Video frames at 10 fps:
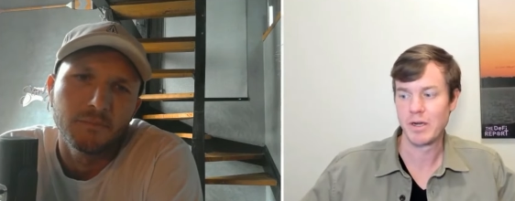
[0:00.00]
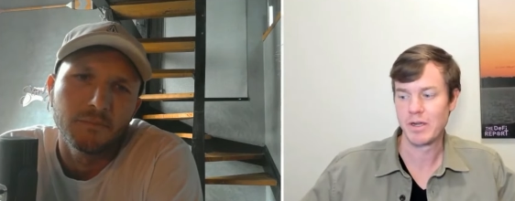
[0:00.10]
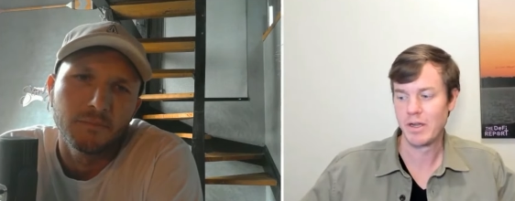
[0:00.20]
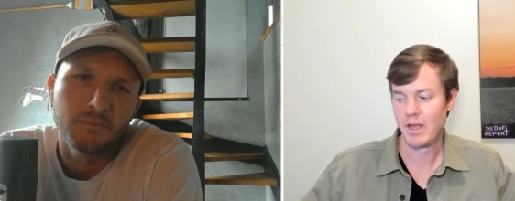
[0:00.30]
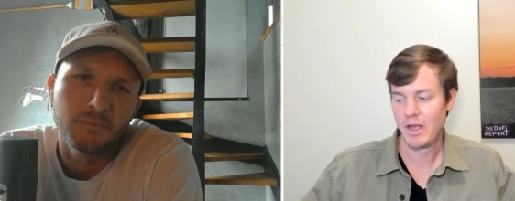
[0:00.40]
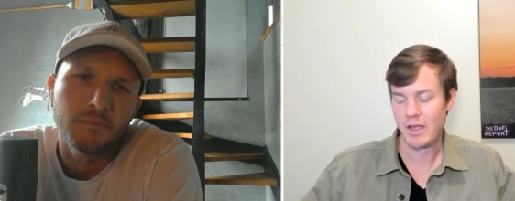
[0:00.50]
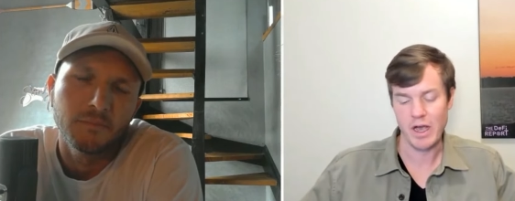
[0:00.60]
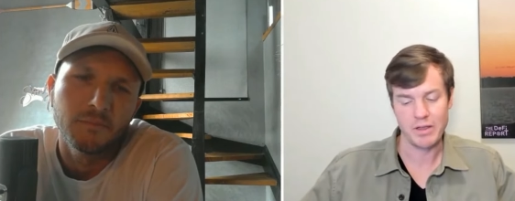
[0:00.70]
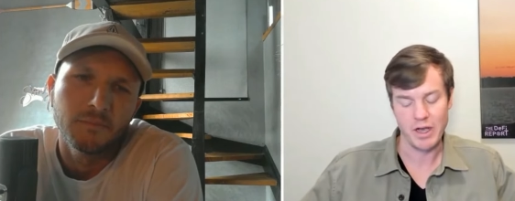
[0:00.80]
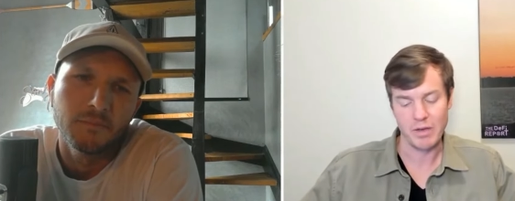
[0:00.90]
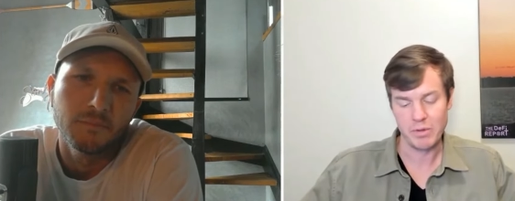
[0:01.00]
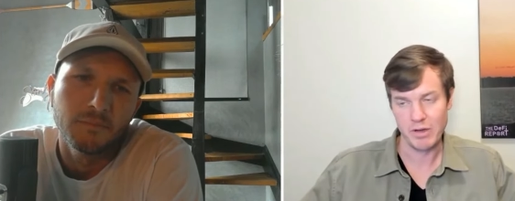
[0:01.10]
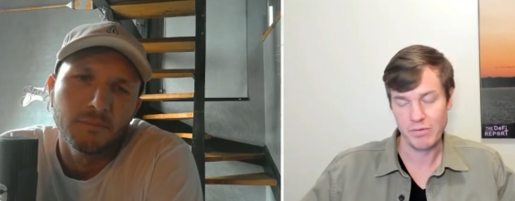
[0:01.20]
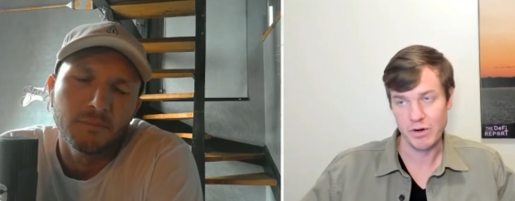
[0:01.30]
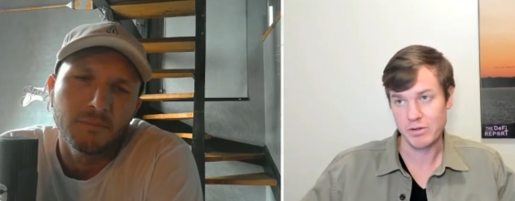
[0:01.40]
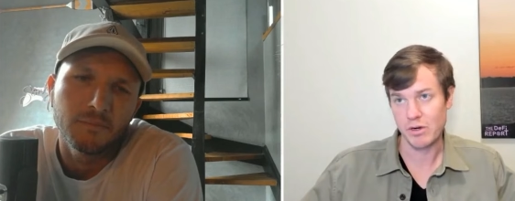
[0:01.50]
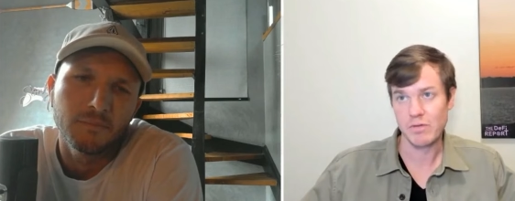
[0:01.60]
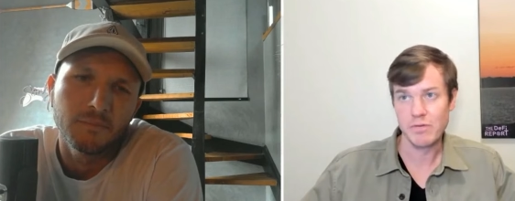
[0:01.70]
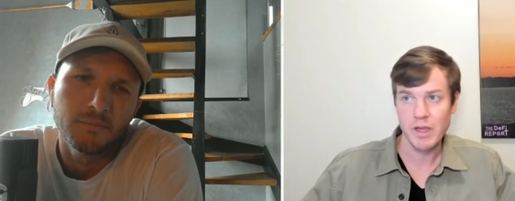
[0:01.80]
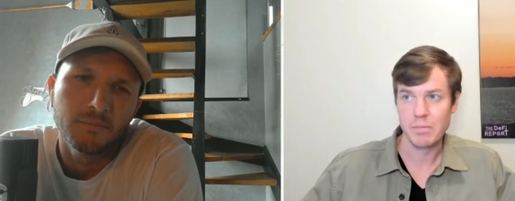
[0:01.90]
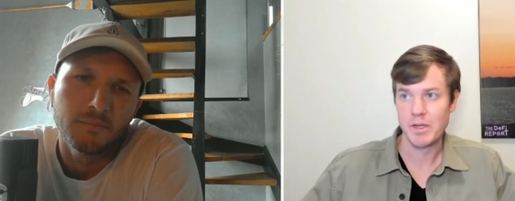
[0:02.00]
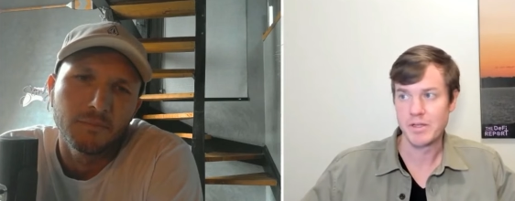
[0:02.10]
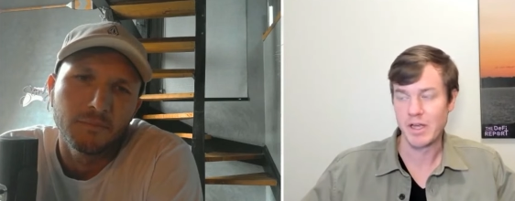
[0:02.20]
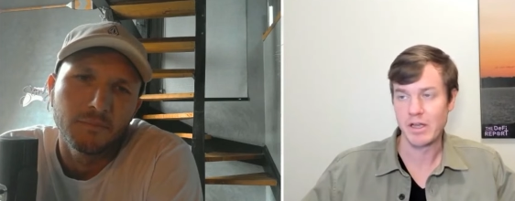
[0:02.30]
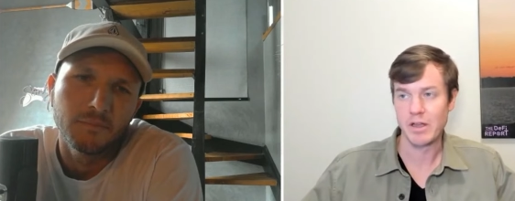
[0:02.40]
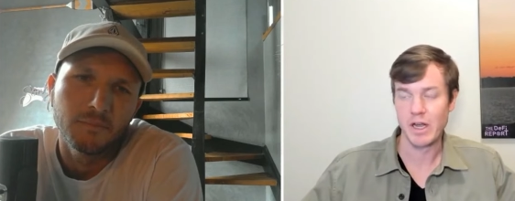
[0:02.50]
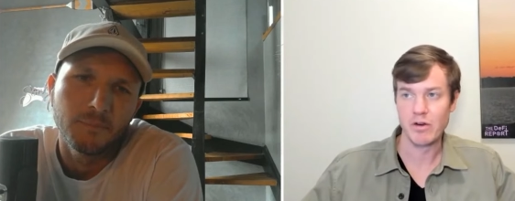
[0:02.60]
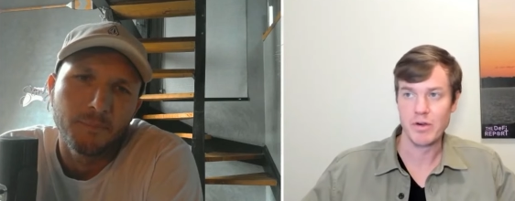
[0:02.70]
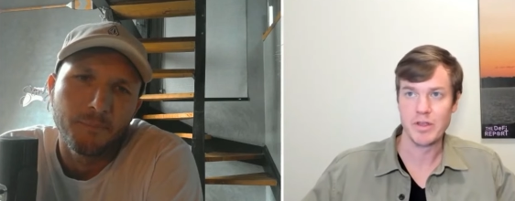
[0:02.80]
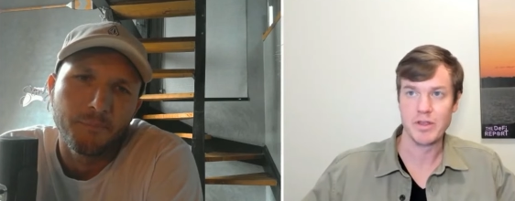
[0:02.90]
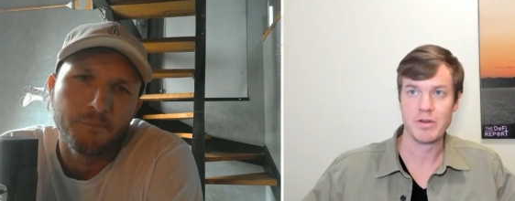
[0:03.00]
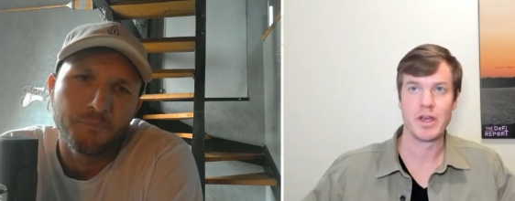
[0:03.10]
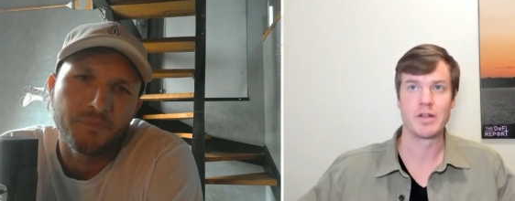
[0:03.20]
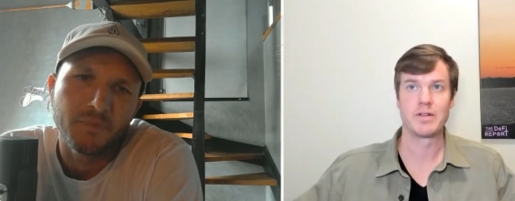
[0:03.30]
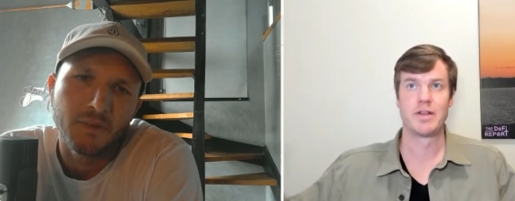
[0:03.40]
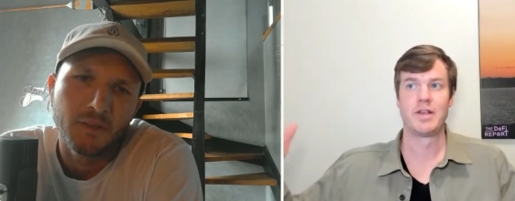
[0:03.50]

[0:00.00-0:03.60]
Speaker 1: But yeah, I believe we're sort of like mid cycle, and I agree with you that